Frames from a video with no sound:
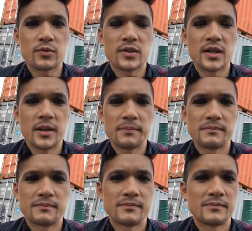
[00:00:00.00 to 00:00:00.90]
What's up?
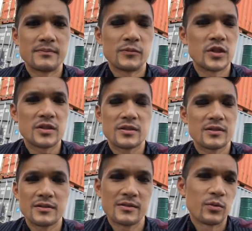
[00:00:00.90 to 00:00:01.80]

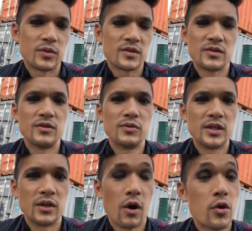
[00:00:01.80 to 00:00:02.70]
What's the new
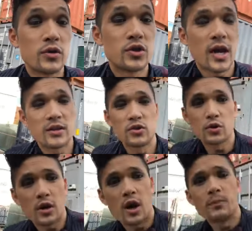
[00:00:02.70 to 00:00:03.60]
deal? Oh, did you guys
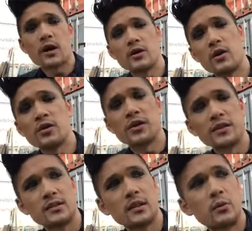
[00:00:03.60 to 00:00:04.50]
enjoy Comic-Con? All the
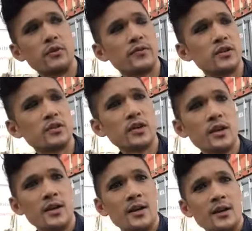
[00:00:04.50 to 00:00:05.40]
things that they revealed?
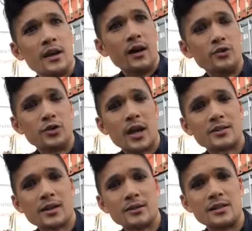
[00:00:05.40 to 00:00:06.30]
Did you guys
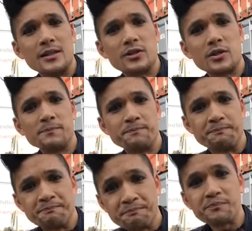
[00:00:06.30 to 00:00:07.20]
like the teaser?
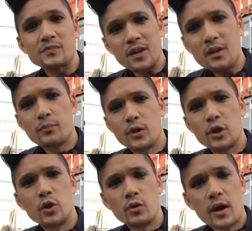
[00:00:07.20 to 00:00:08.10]
Pretty
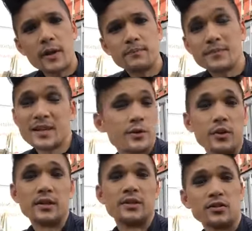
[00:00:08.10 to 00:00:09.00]
cool, right? It's not
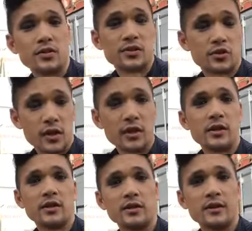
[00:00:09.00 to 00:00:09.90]
really a teaser, it's a trailer.
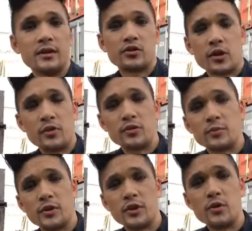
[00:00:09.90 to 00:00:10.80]
The trailer was
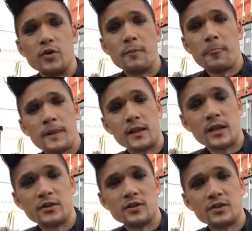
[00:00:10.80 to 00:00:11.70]
pretty cool. A lot
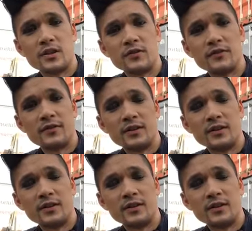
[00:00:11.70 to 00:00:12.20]
of good stuff.